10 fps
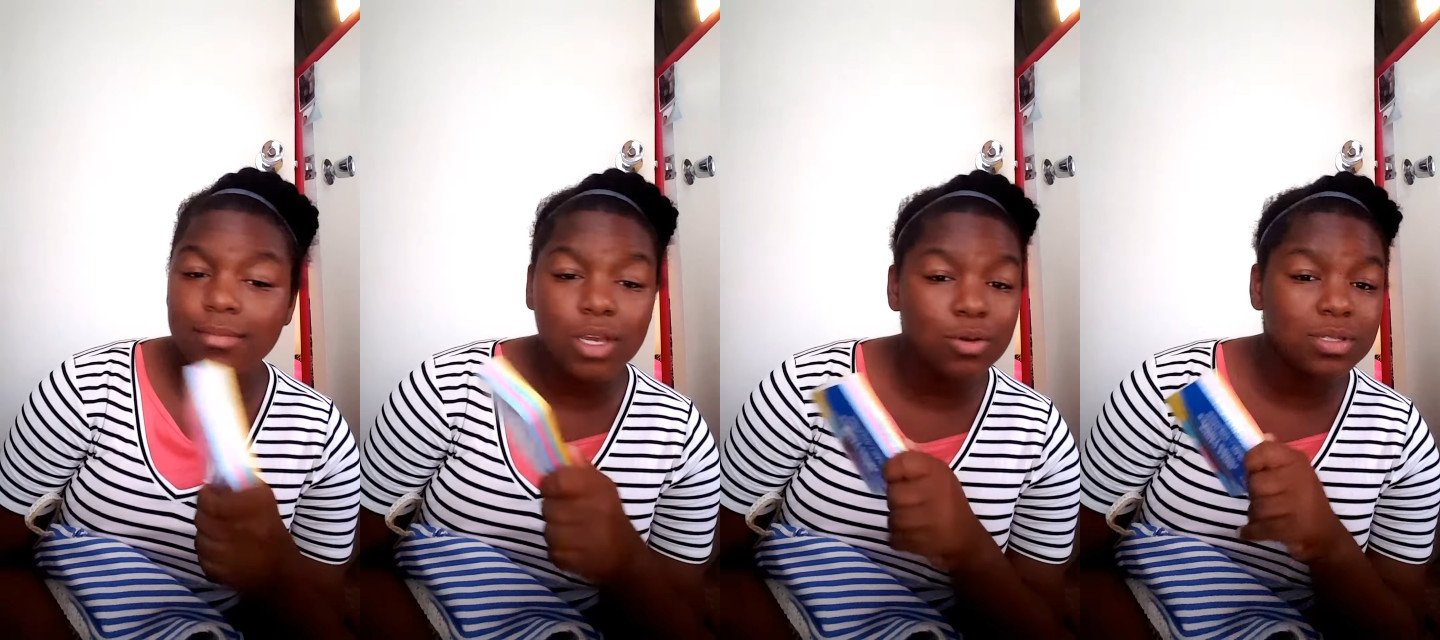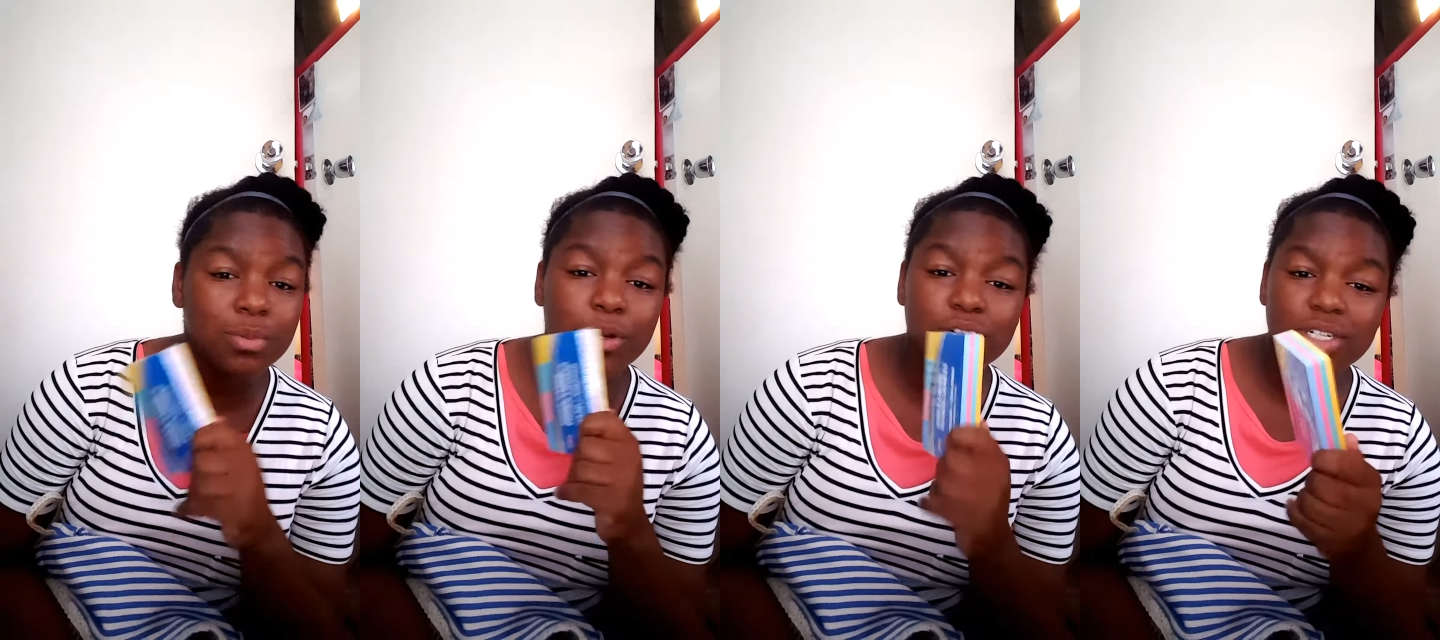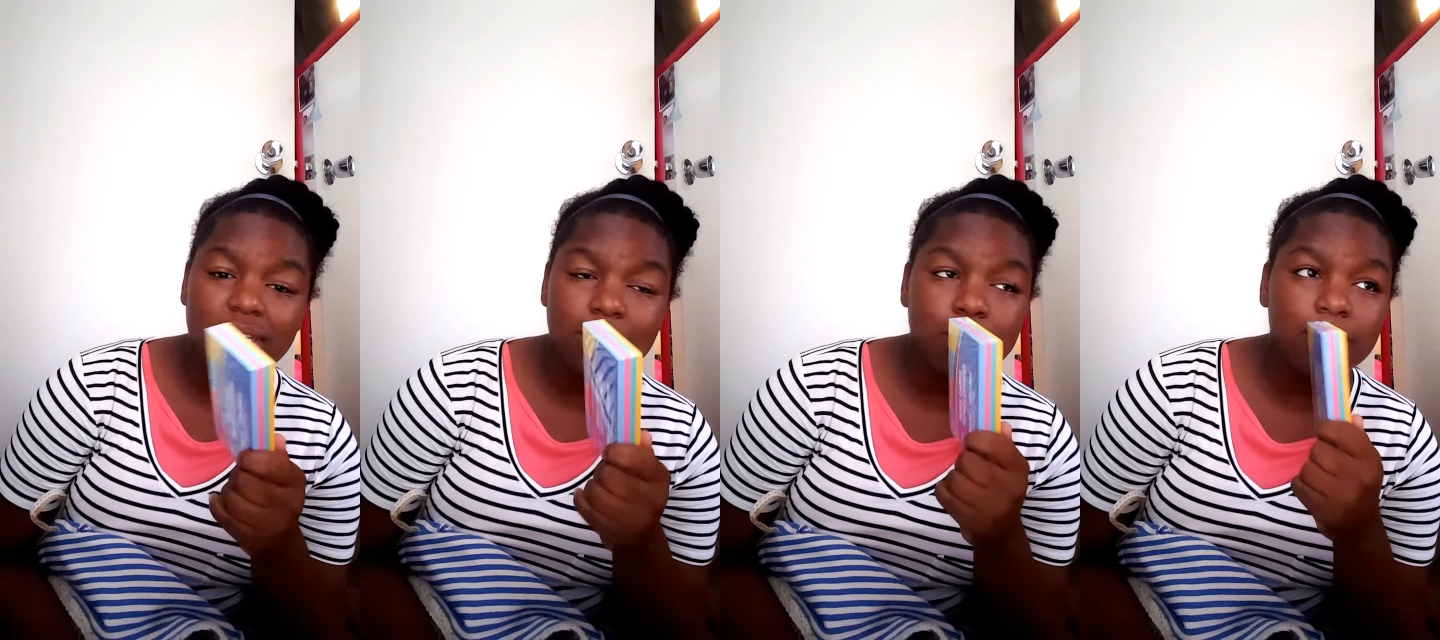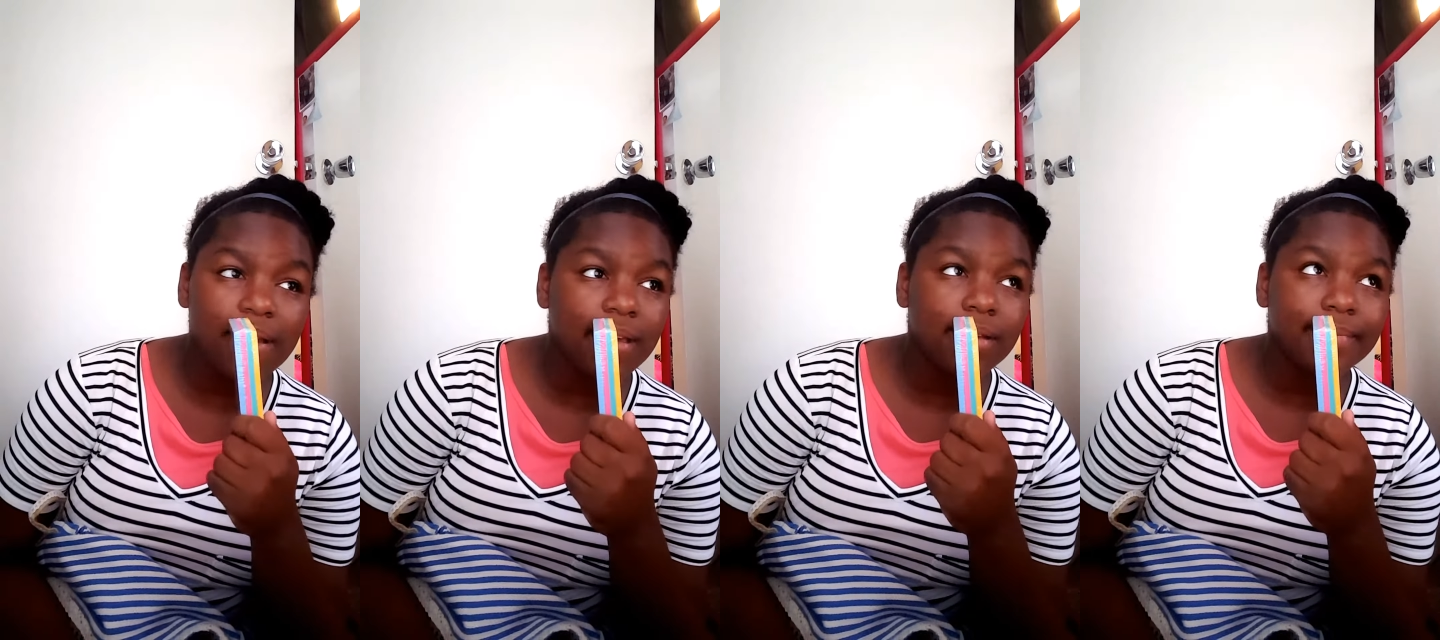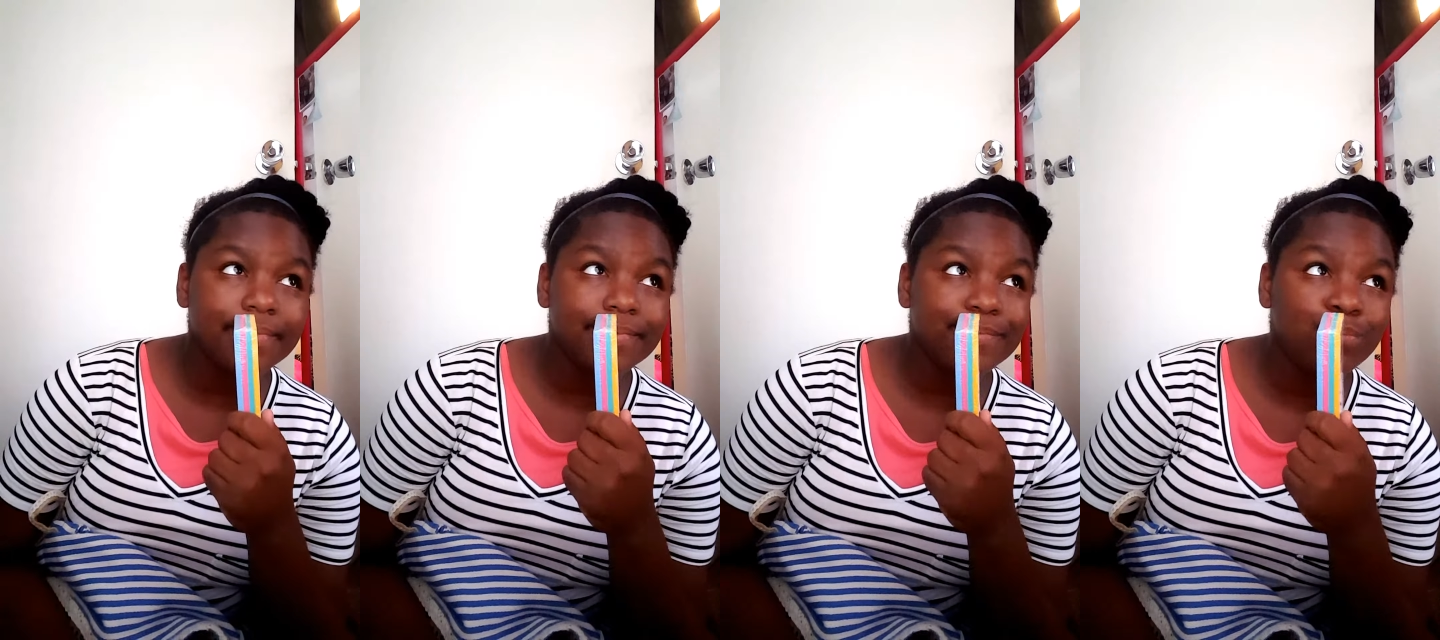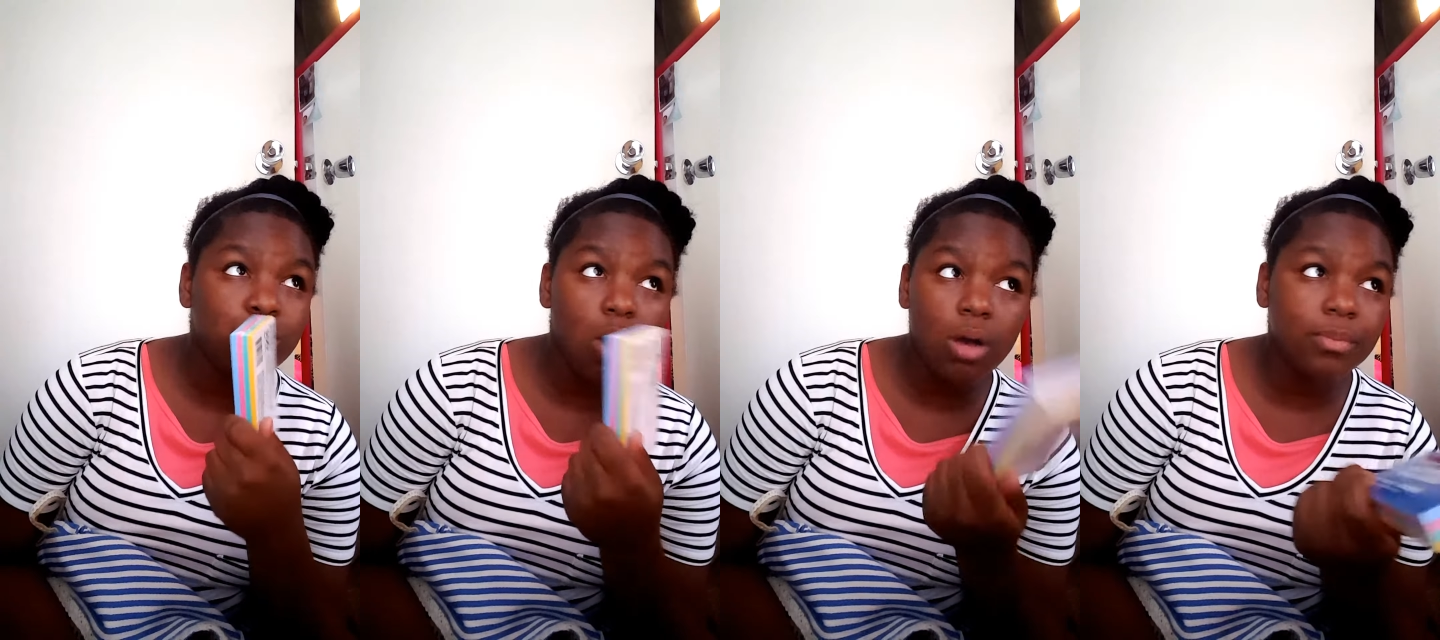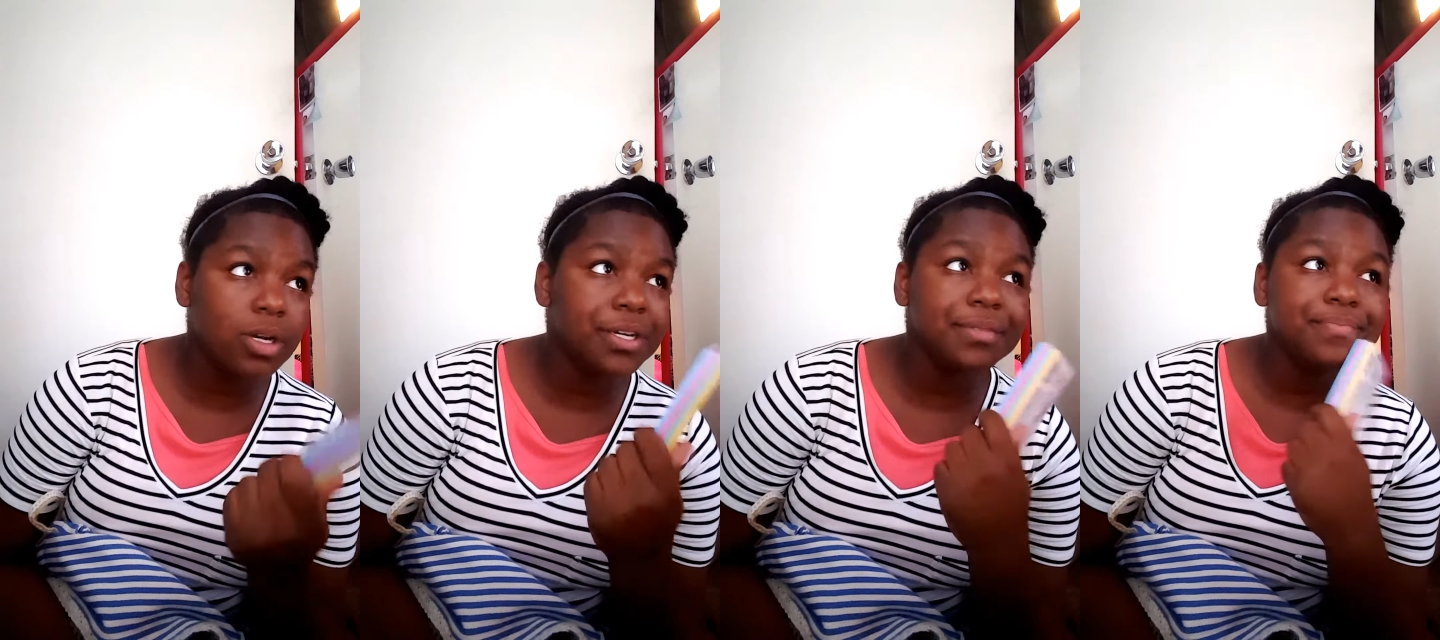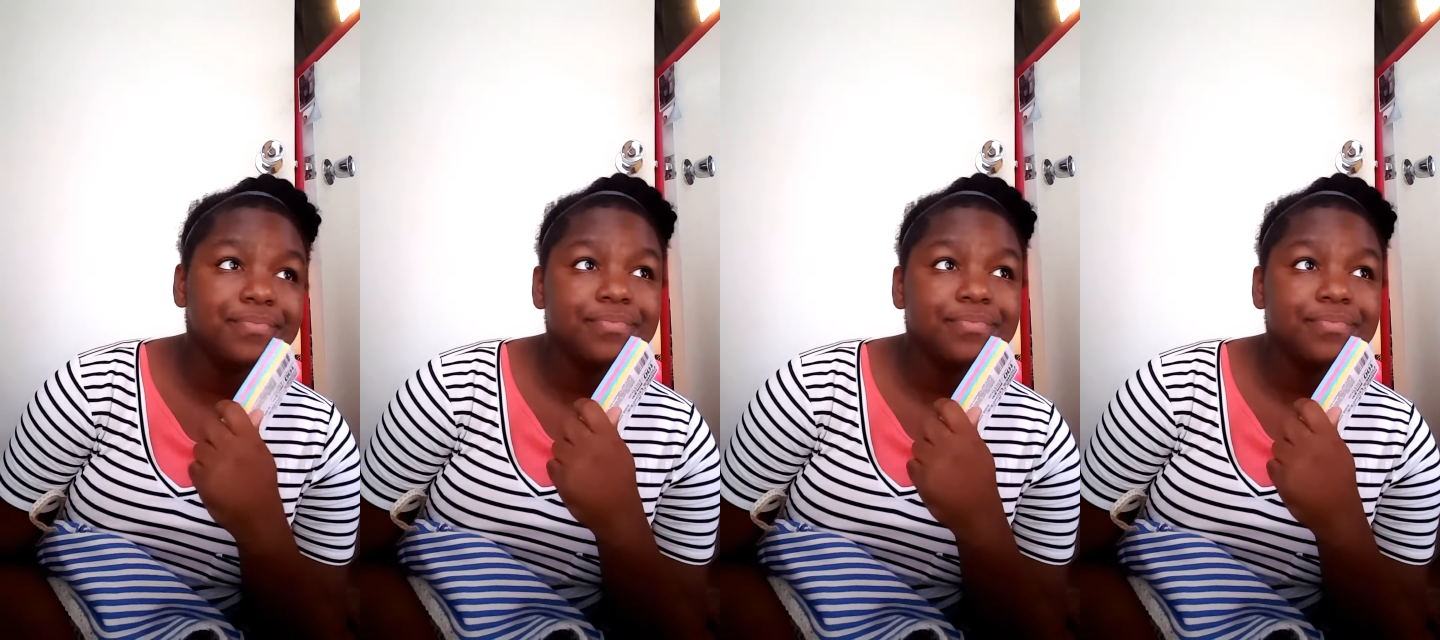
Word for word: go somewhere cheap, like Walmart,